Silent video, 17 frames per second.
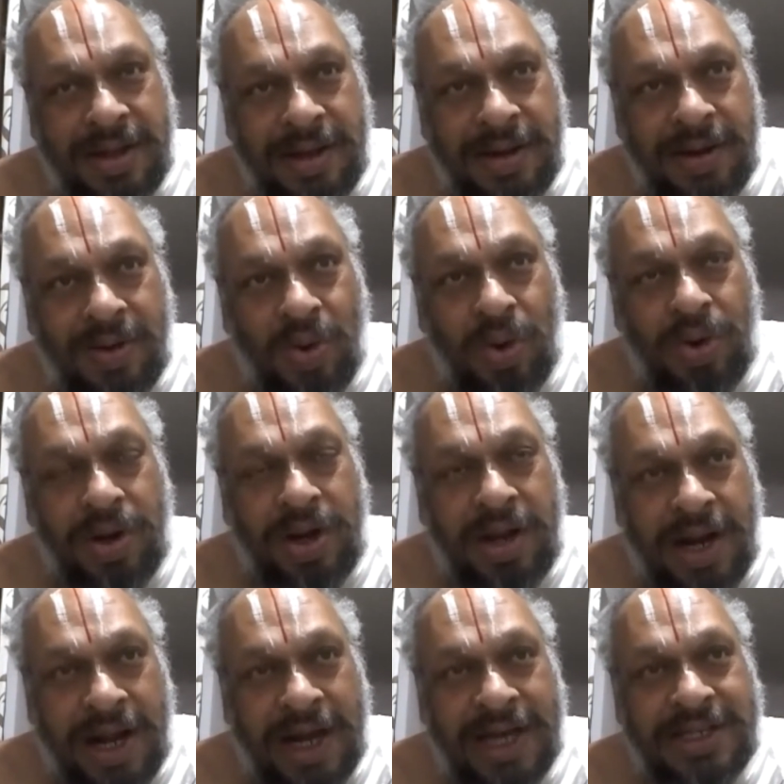cooked
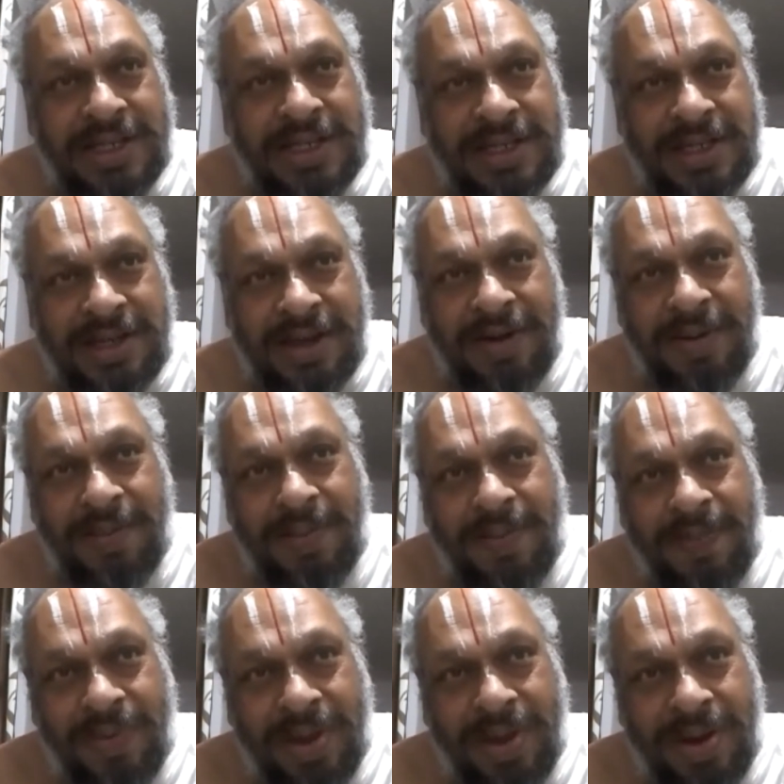rice
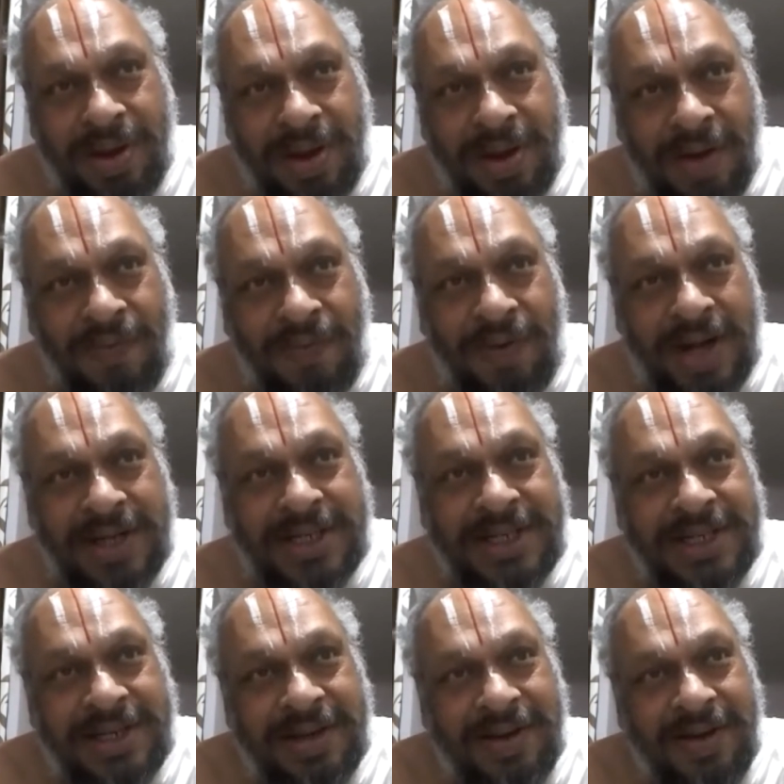
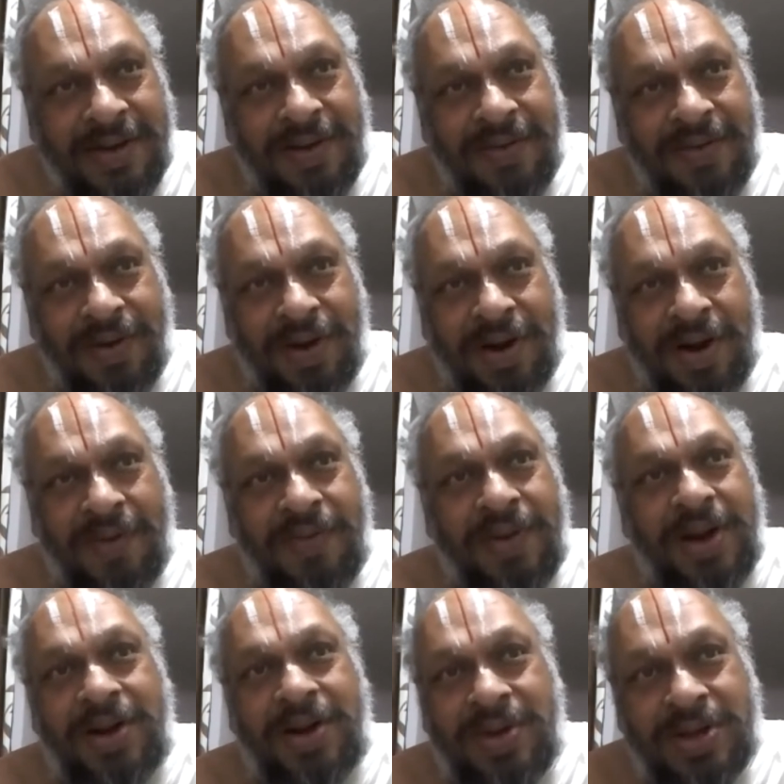afresh for
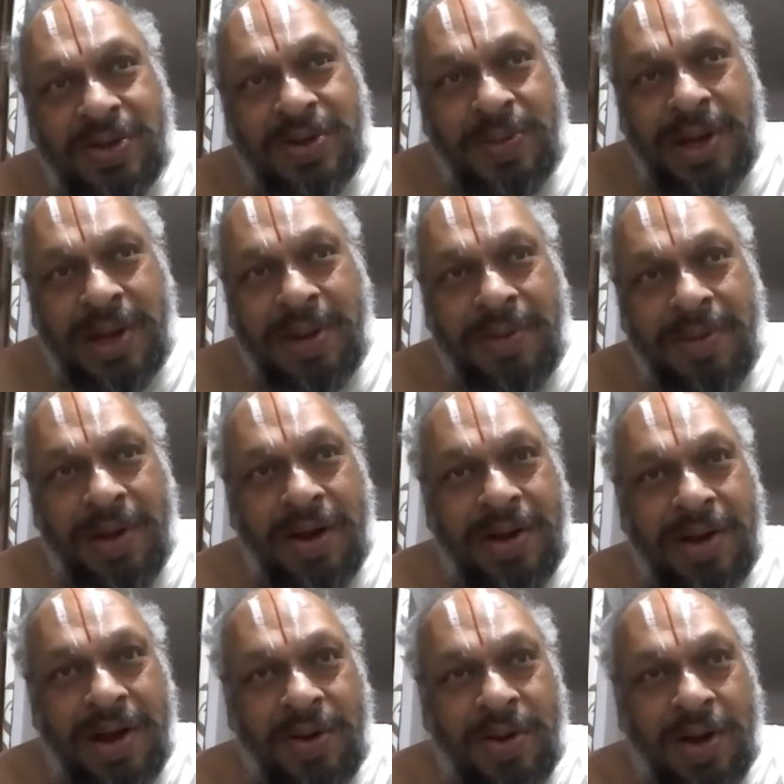offering to the Supreme Lord,
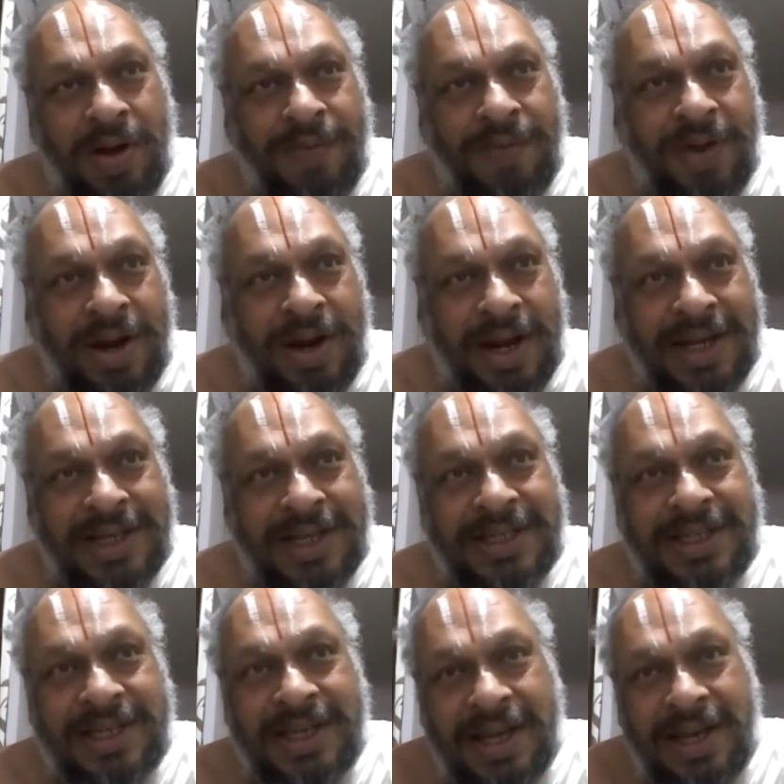you have to offer
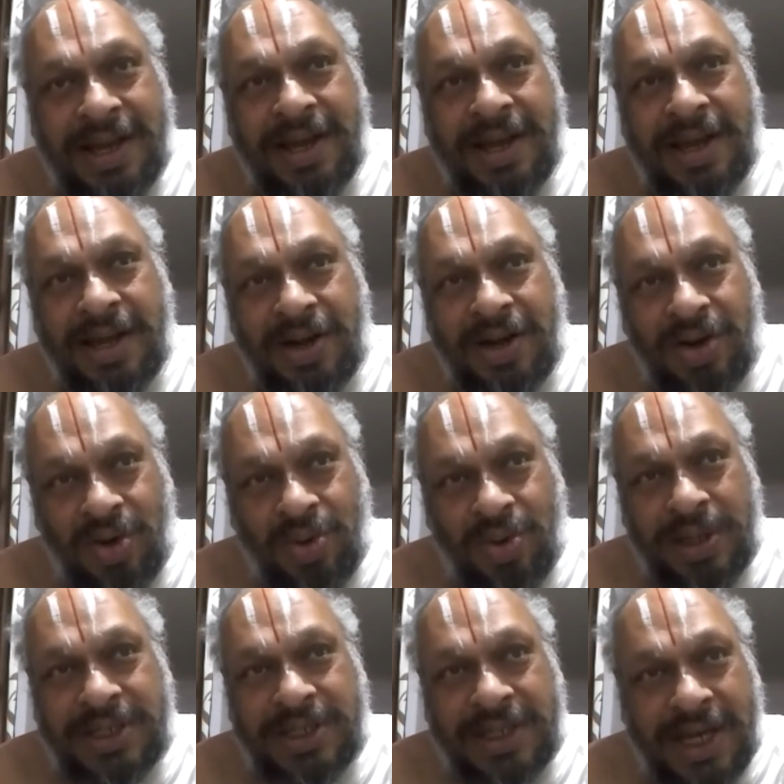rice to
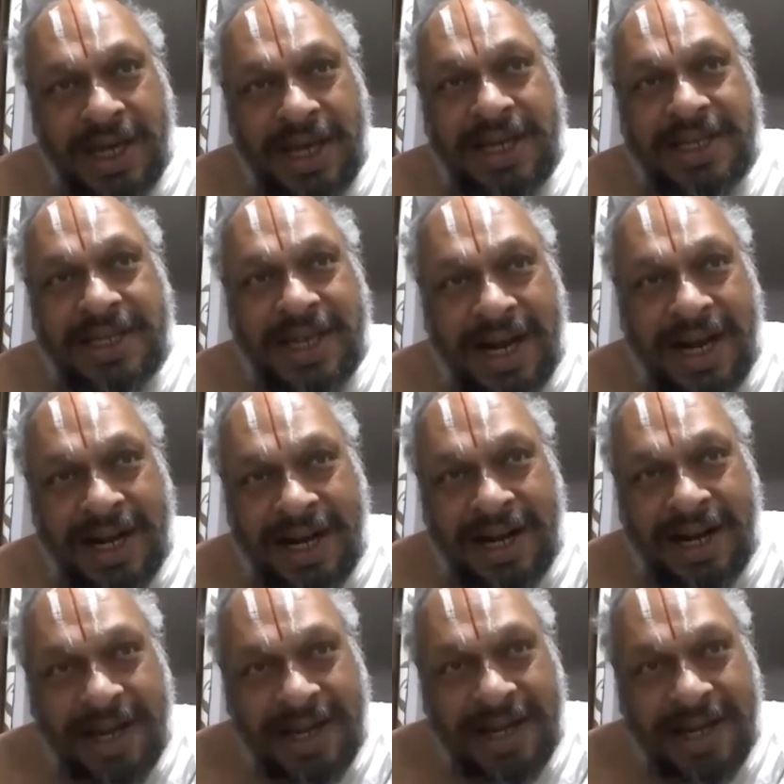which ghee is
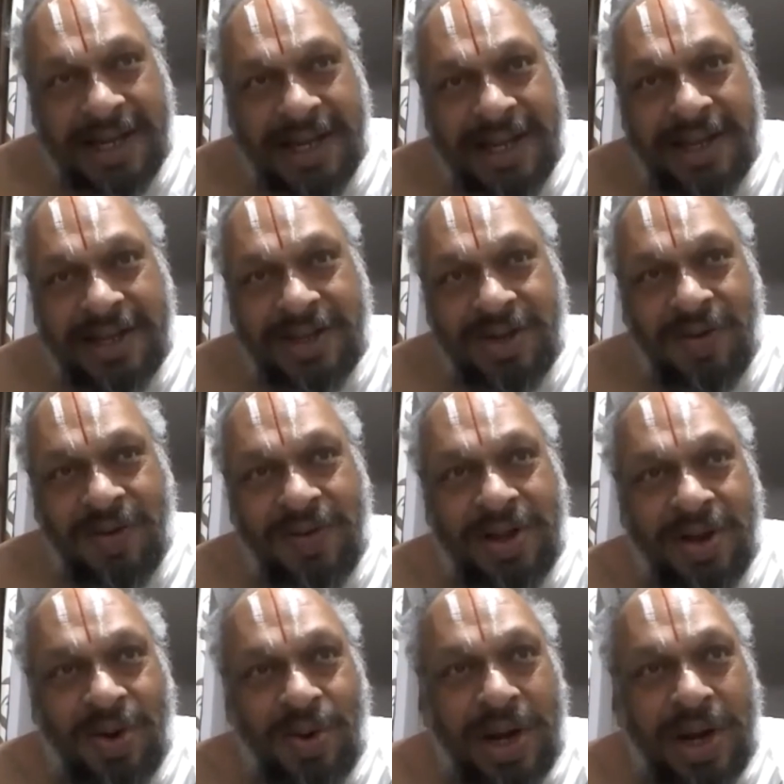added. So
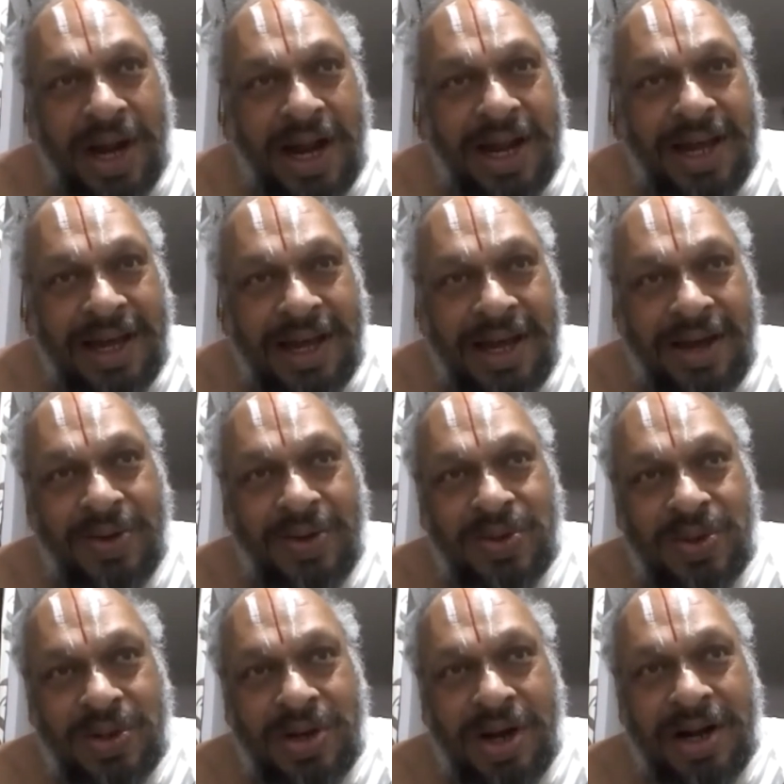without adding ghee, you
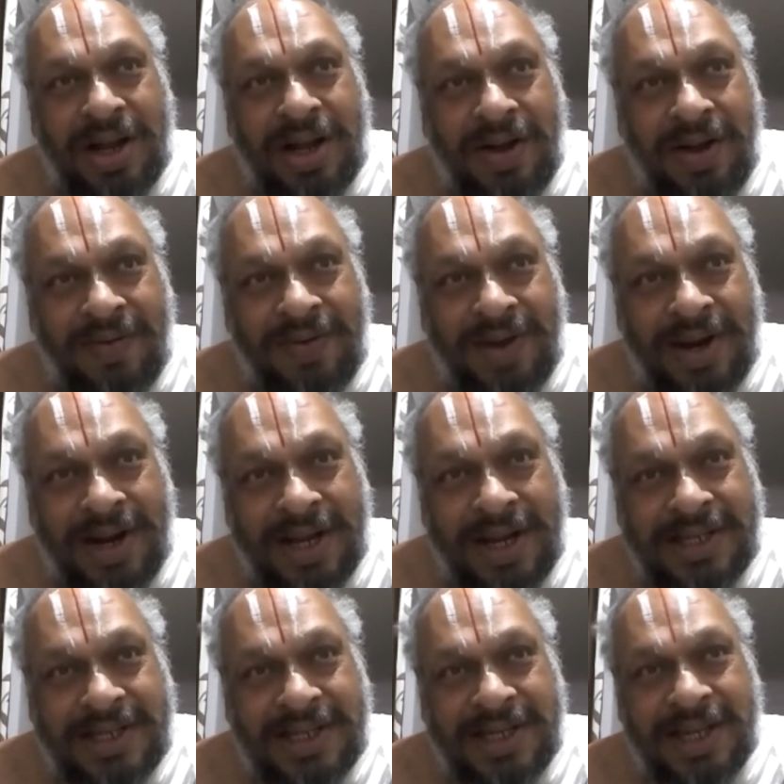should not offer
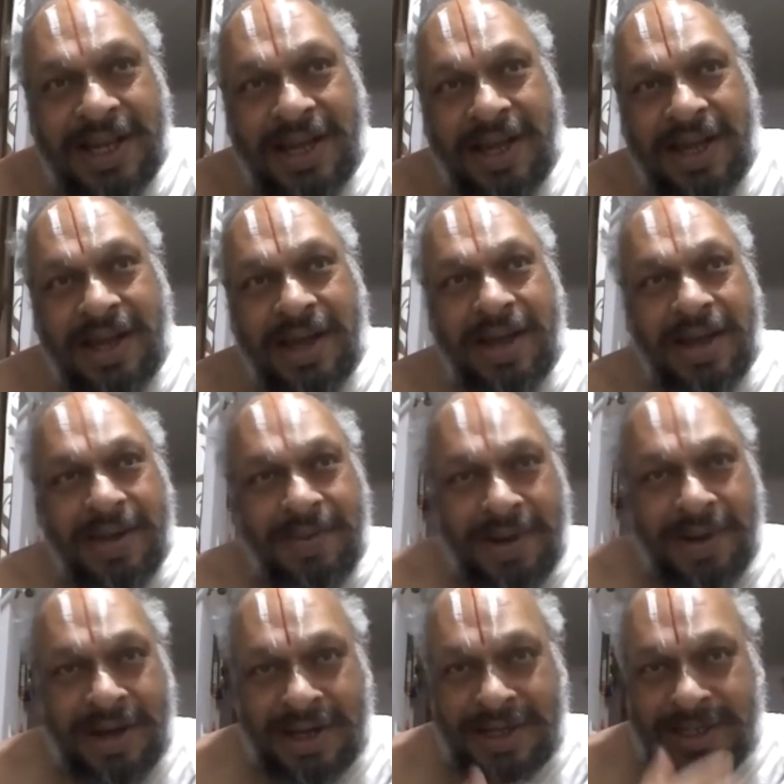rice
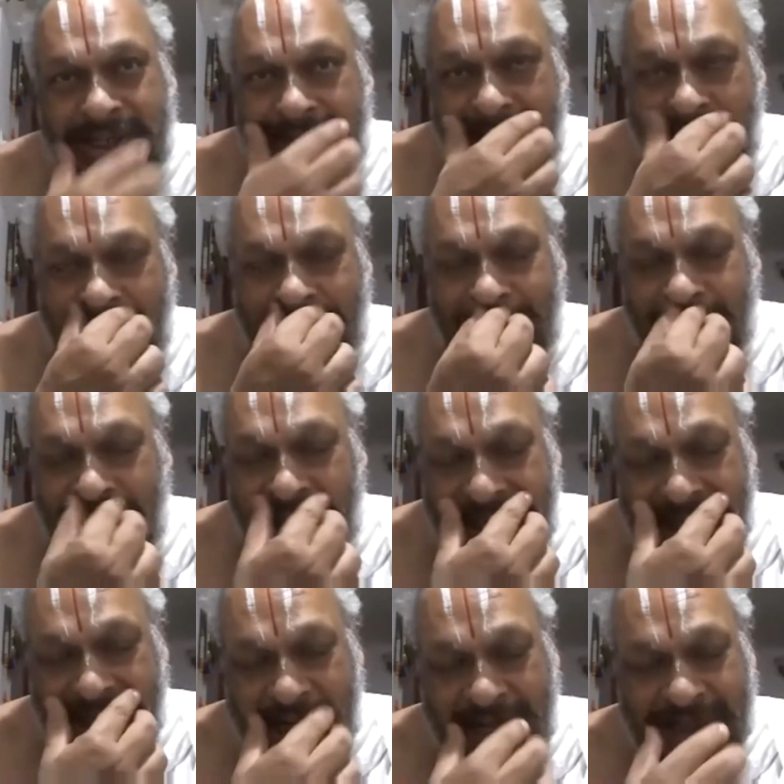because it is
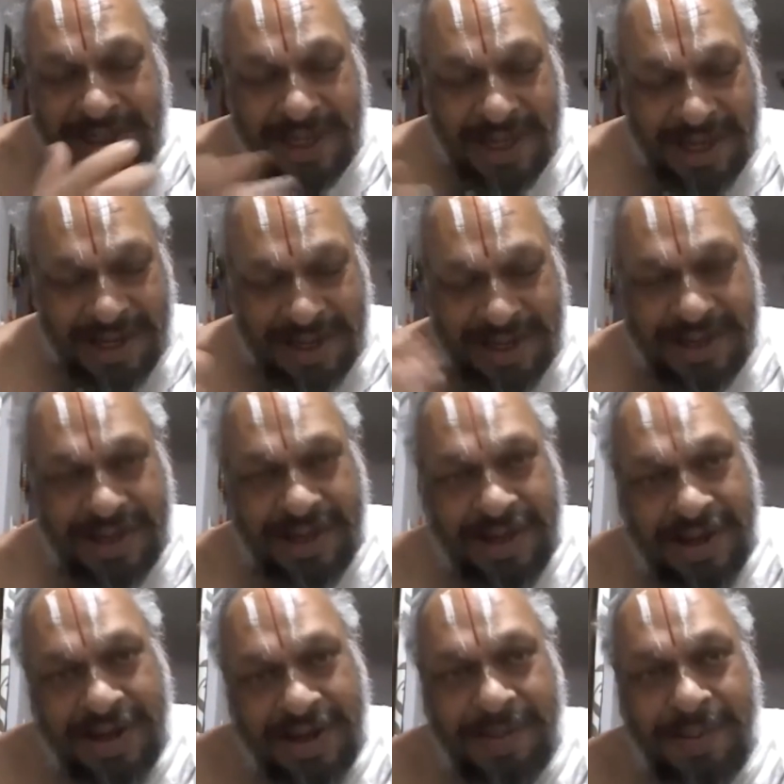mentioned as a
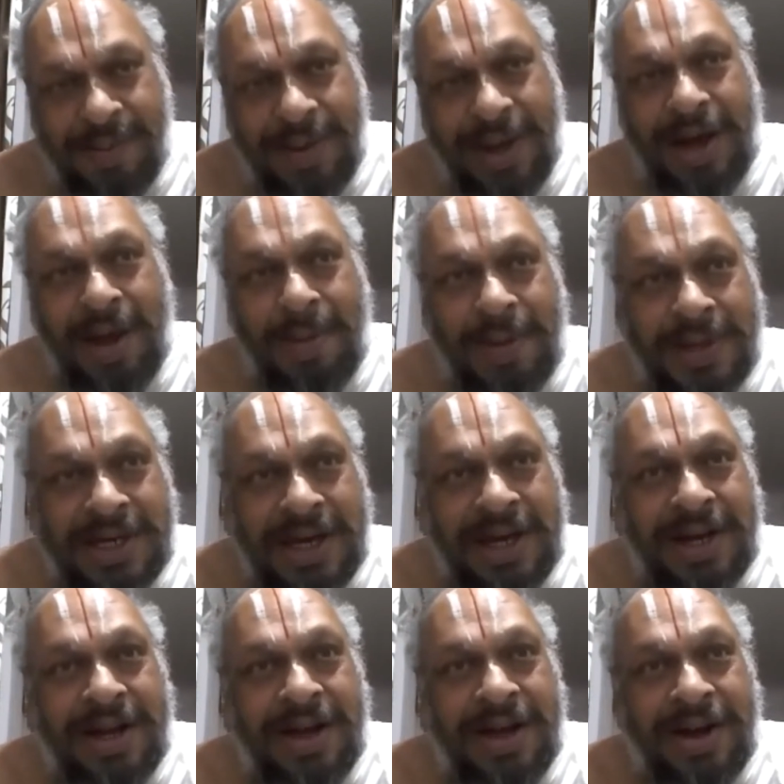big
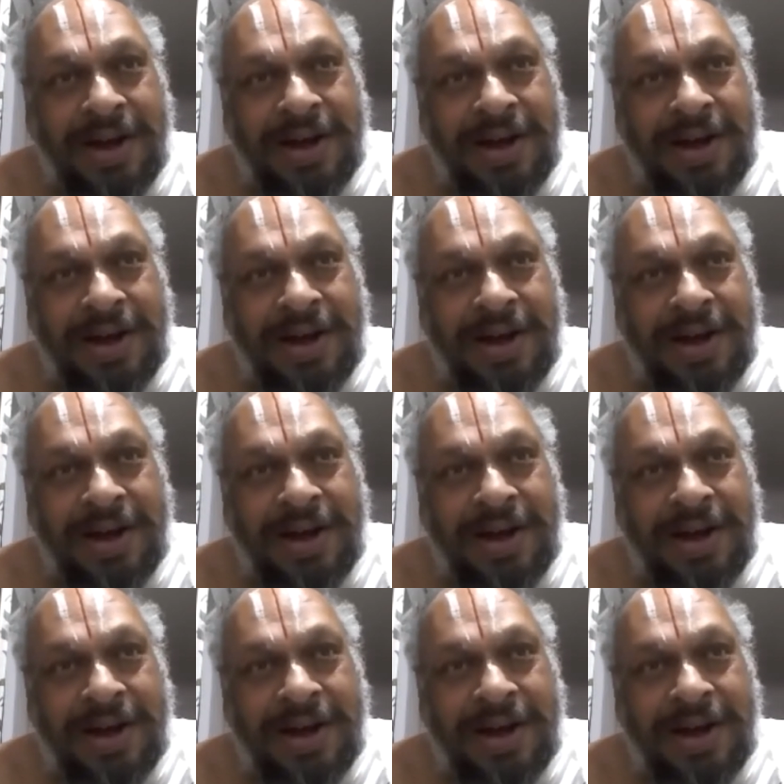apachara